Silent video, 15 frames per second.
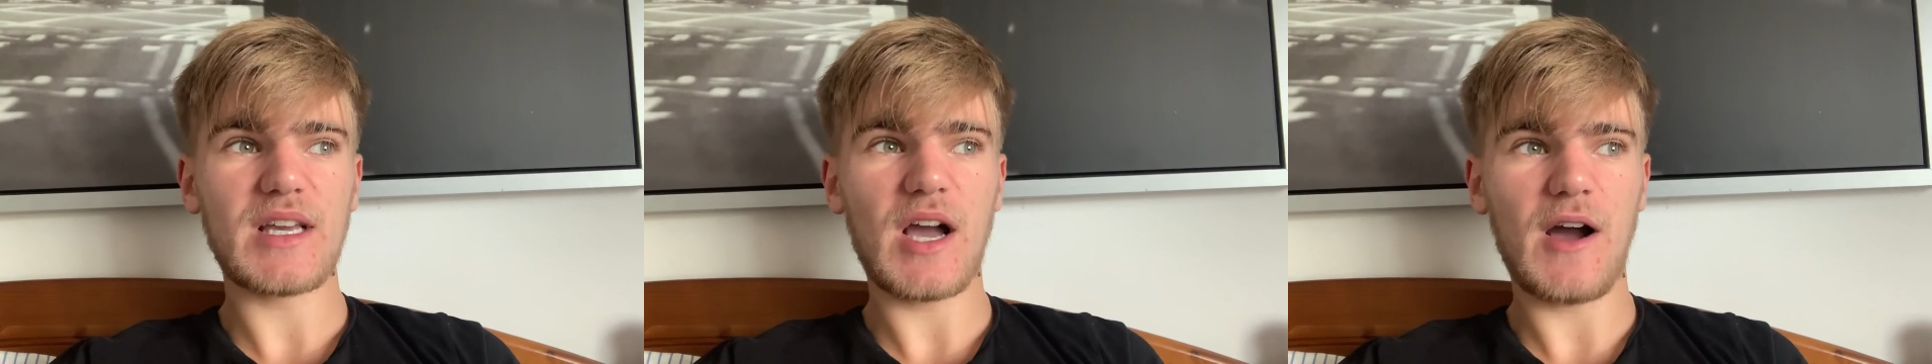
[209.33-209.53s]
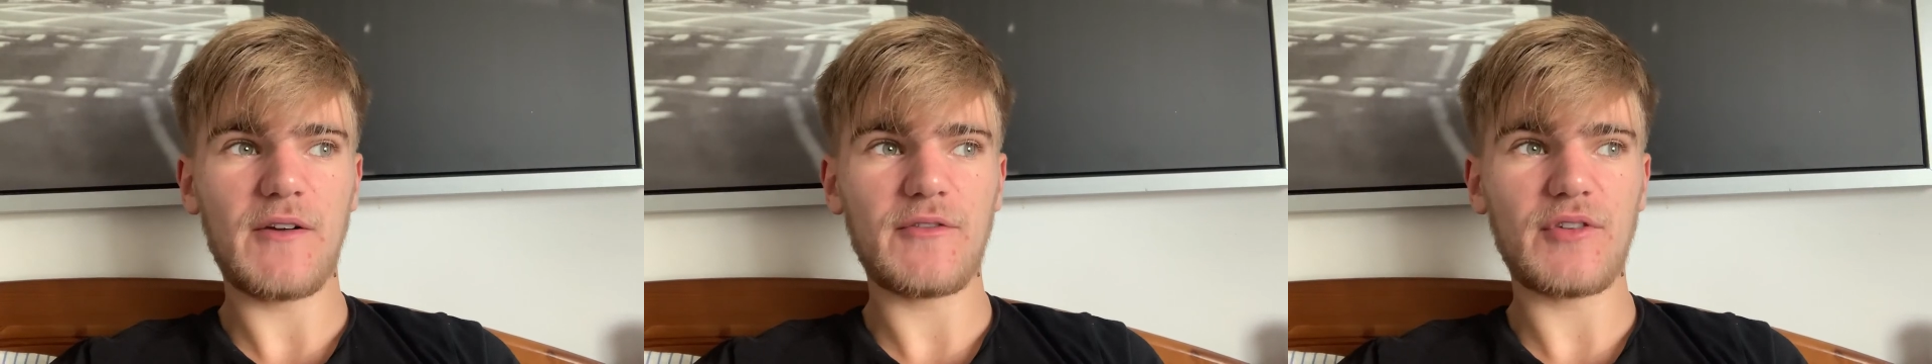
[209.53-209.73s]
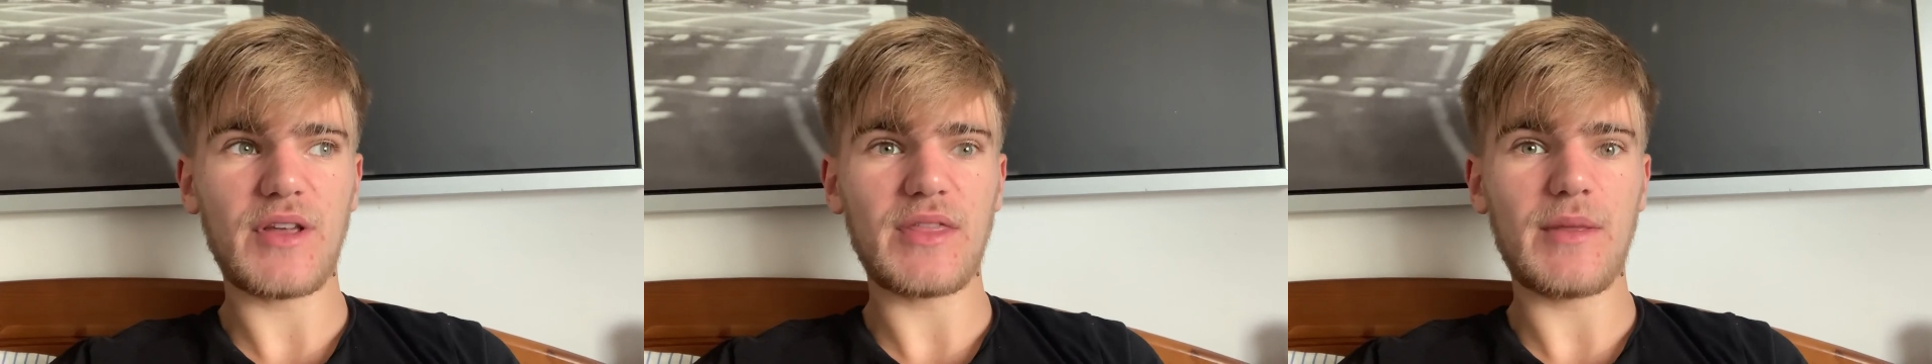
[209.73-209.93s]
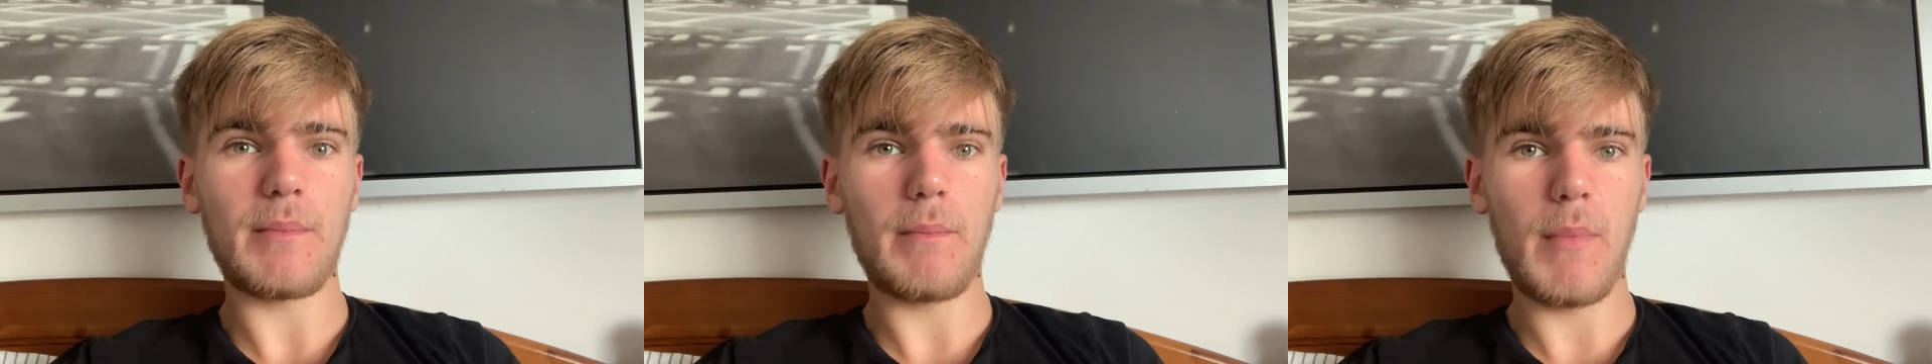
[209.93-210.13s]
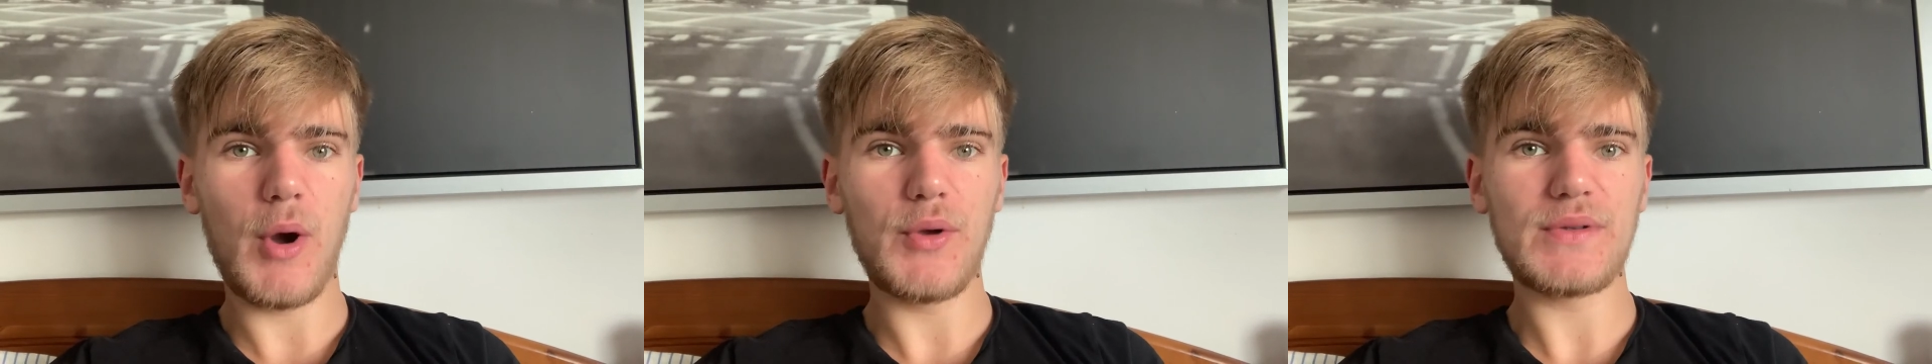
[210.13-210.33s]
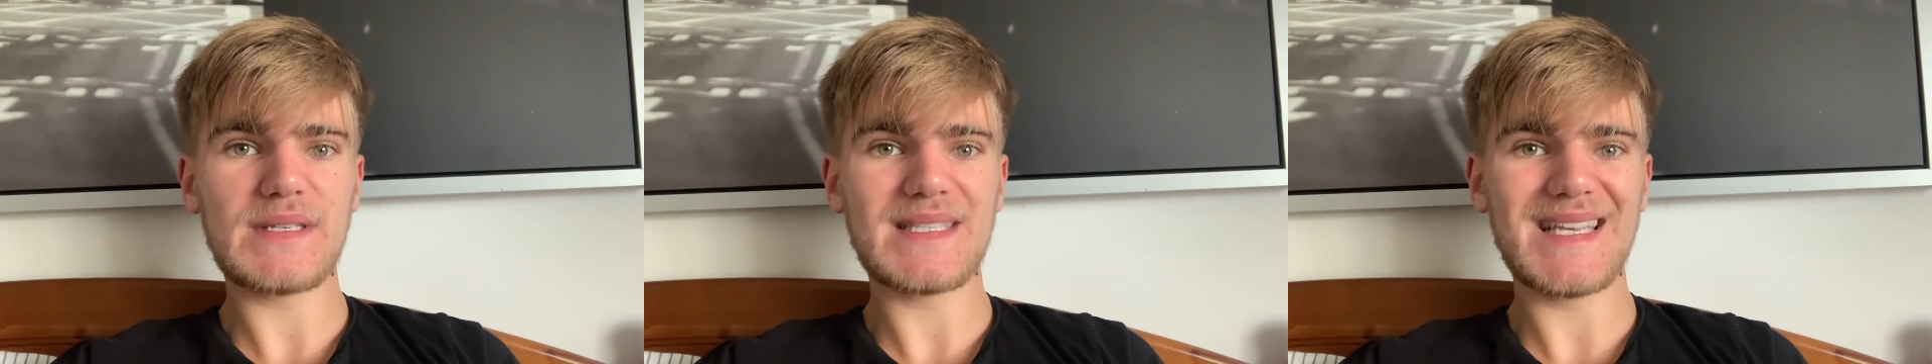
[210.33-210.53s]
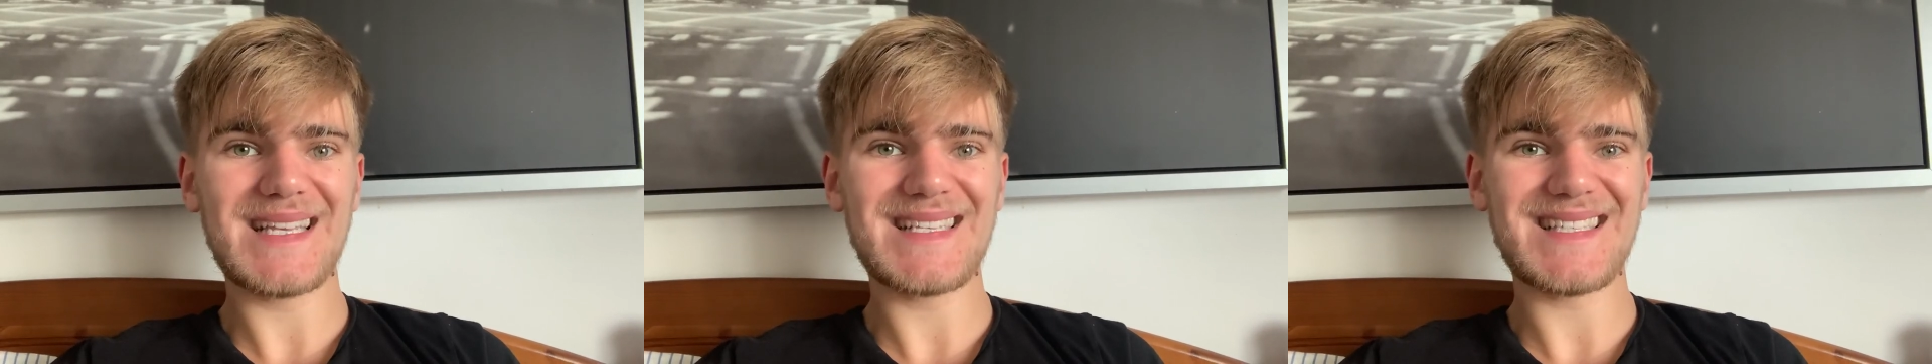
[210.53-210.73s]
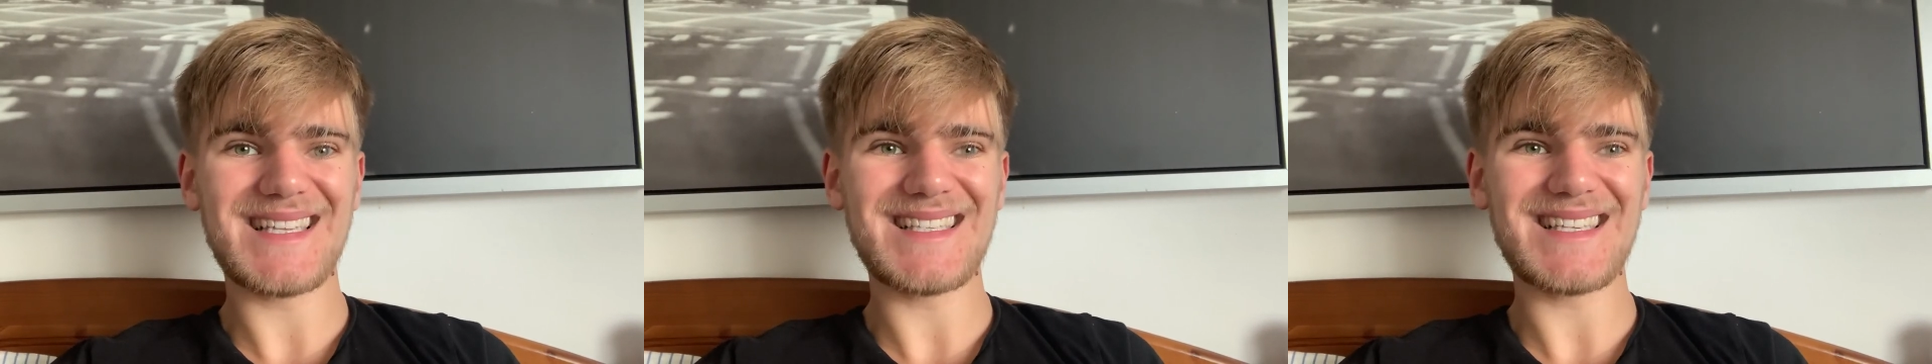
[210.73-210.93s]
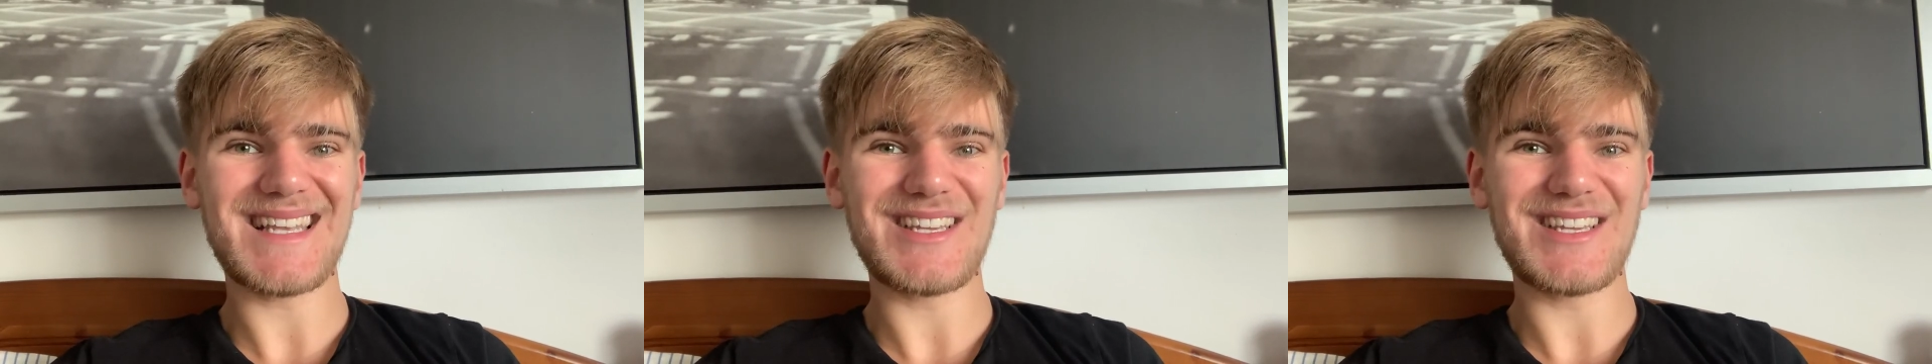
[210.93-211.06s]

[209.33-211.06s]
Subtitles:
covering the most distance